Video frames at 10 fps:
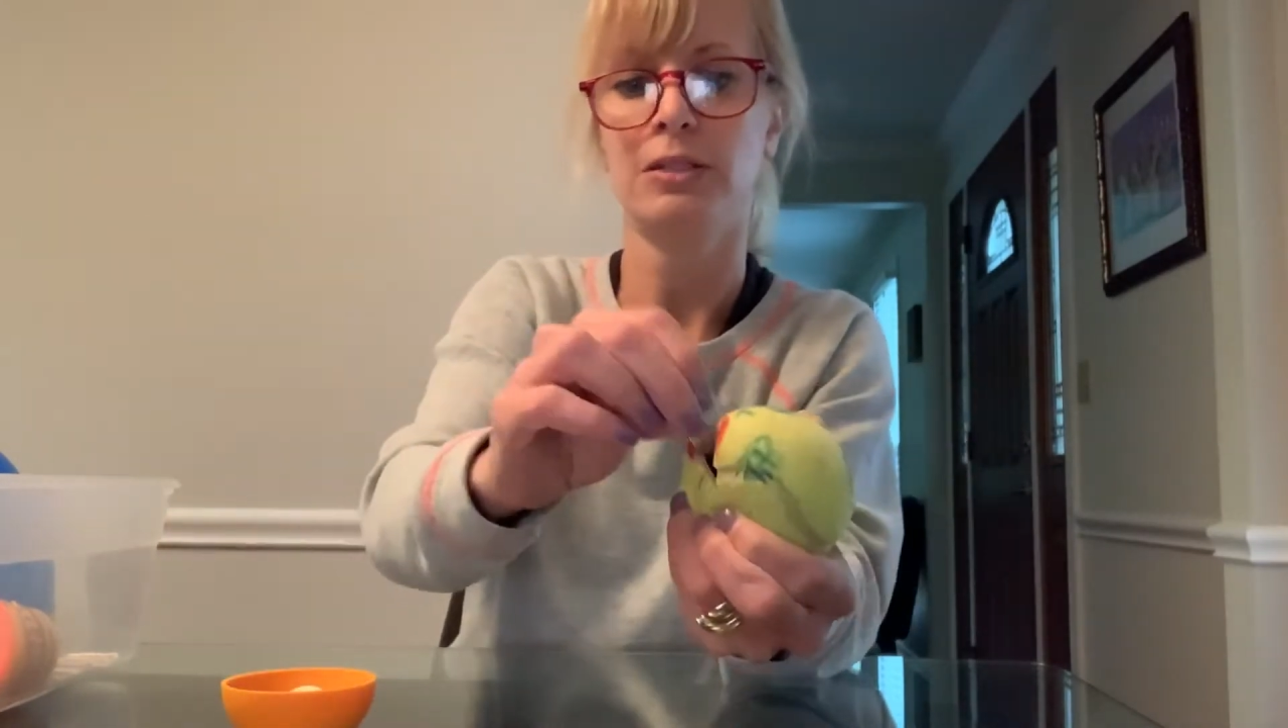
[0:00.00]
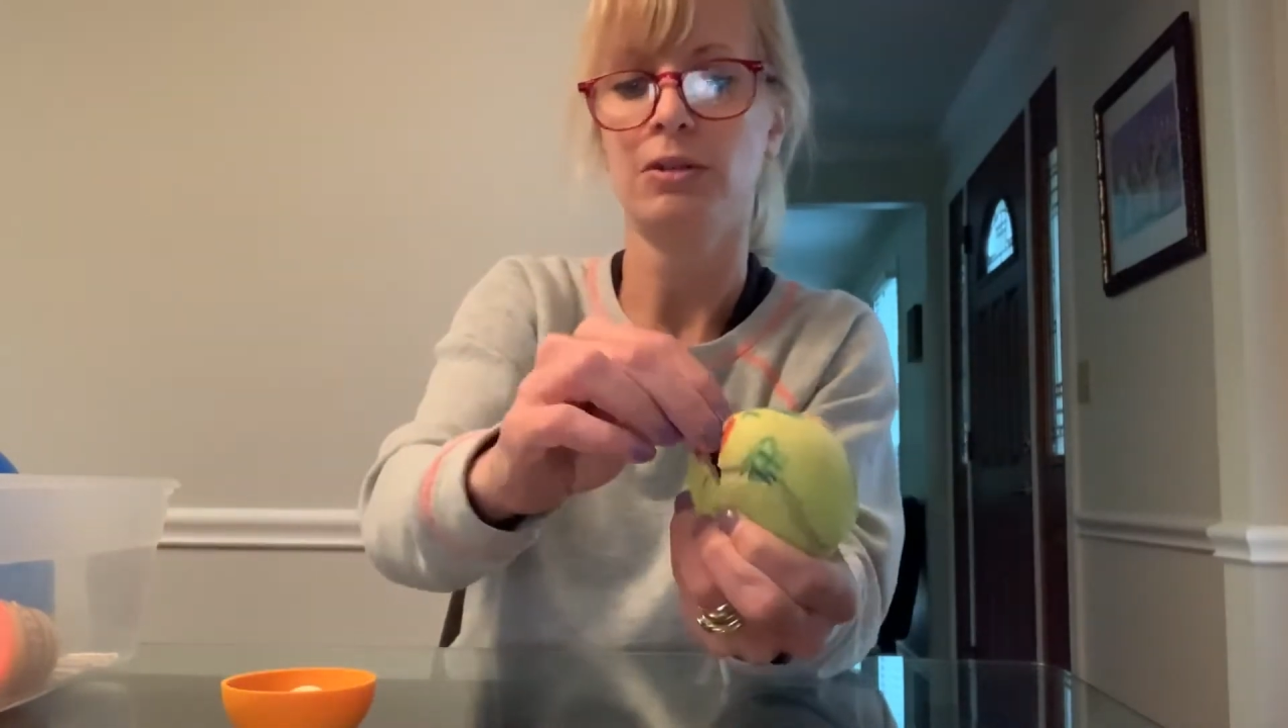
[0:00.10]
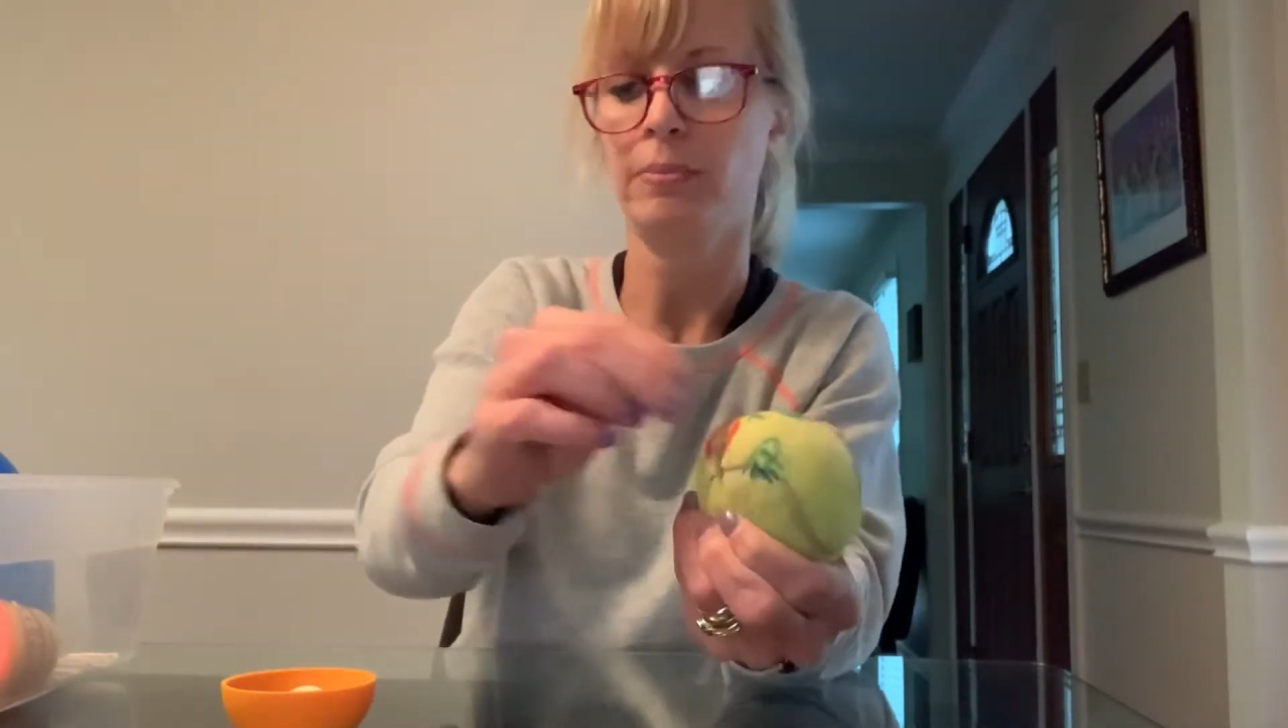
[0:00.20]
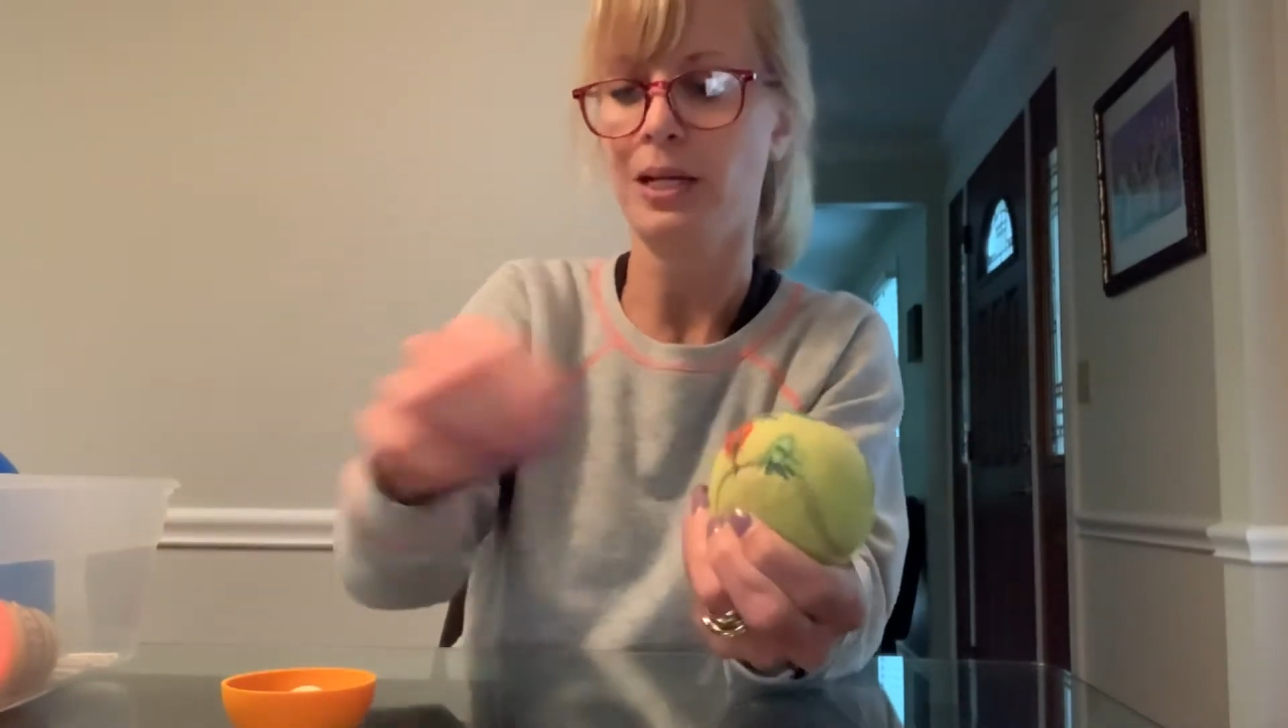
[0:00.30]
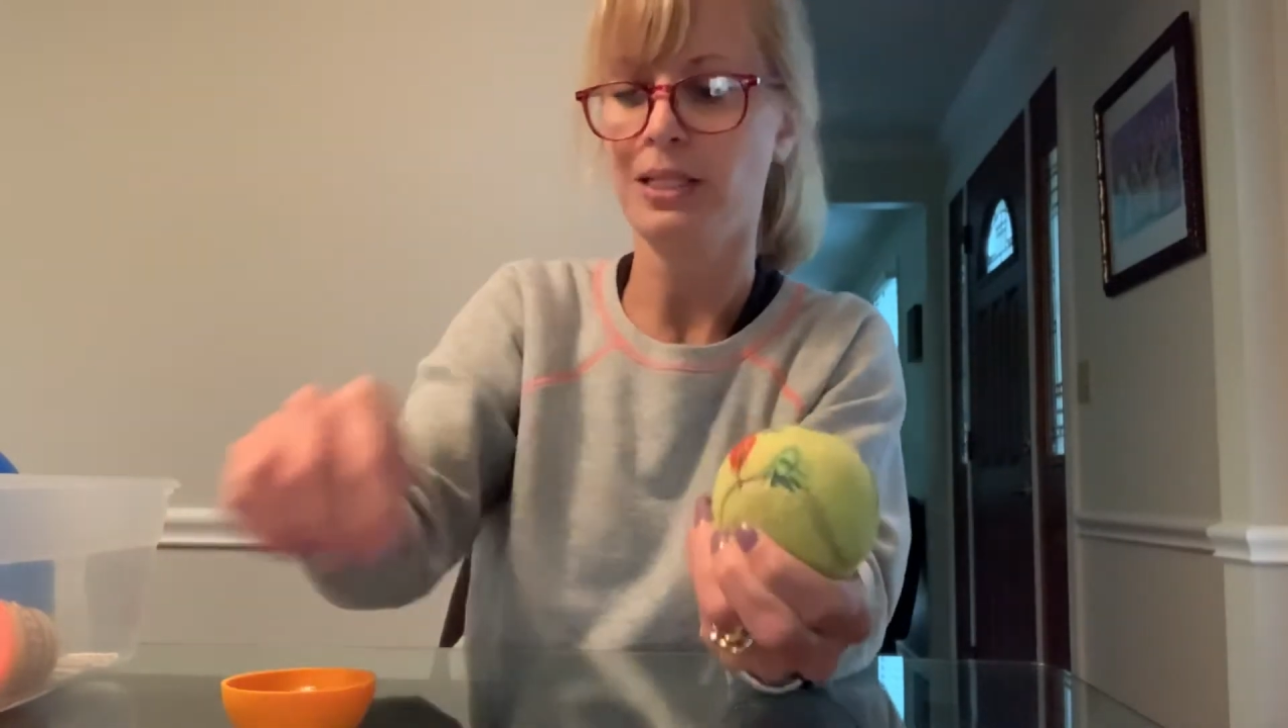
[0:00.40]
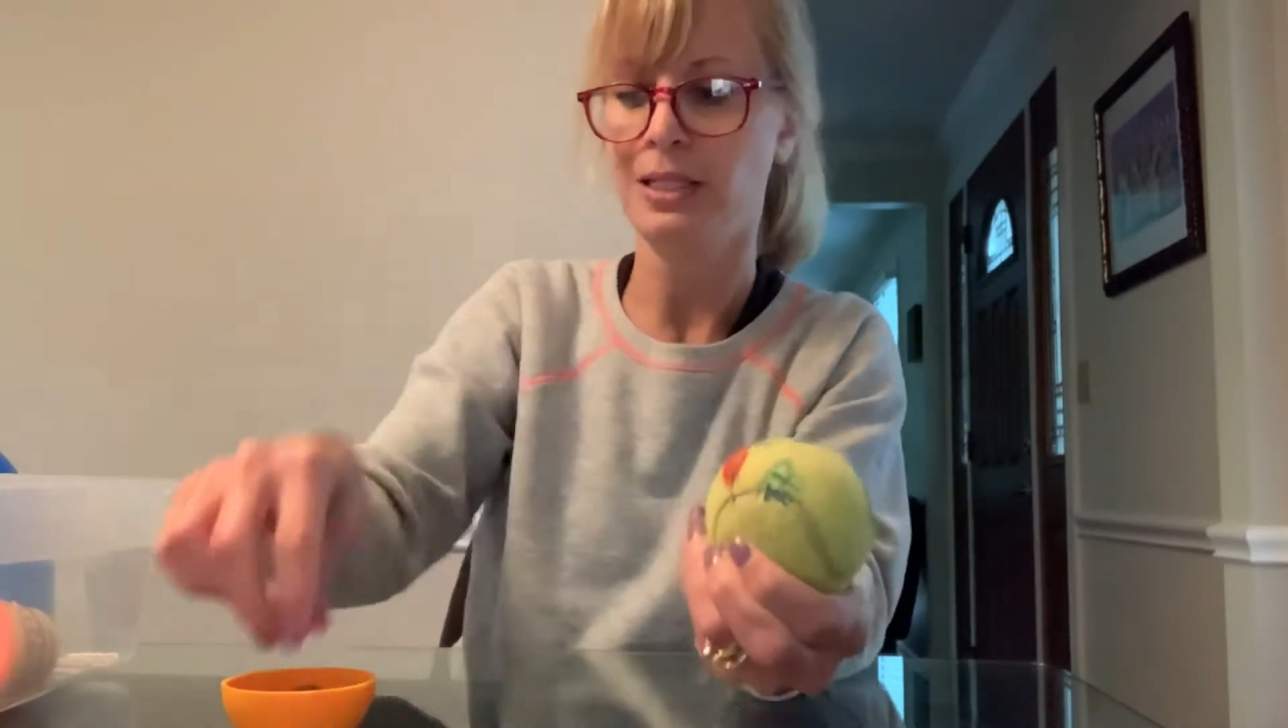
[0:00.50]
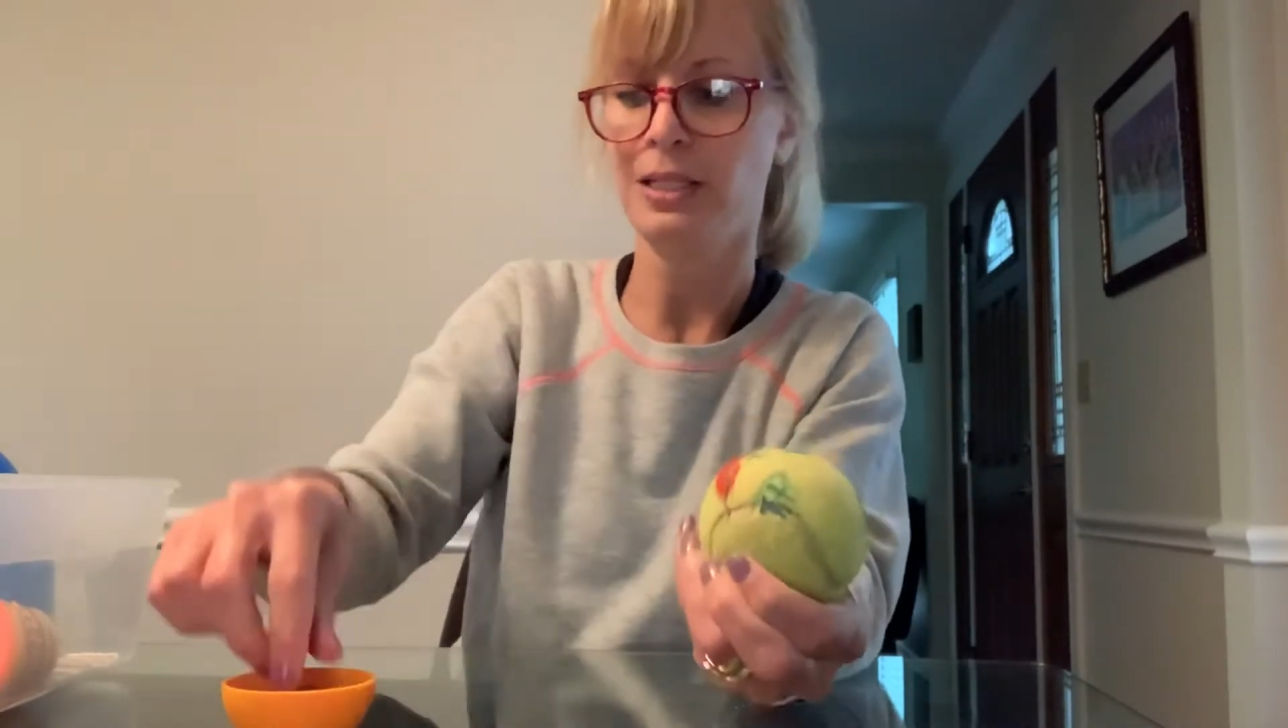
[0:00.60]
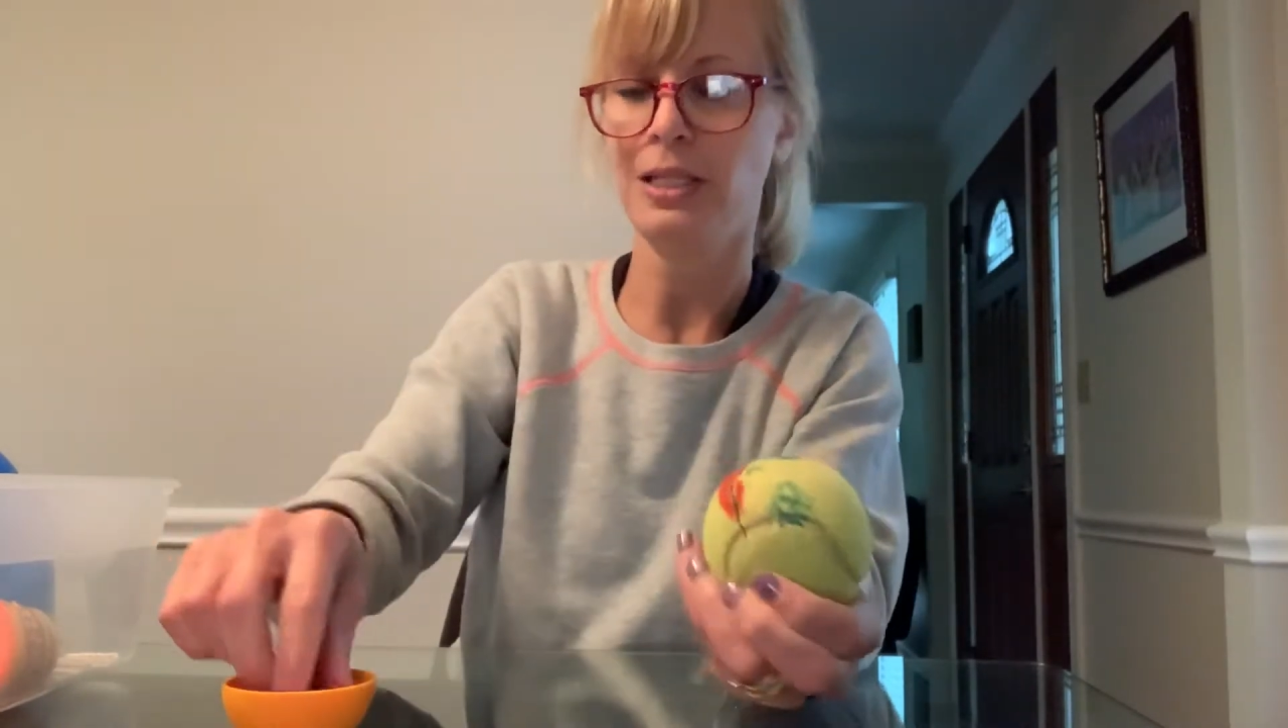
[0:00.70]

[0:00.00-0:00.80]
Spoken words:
or the buttons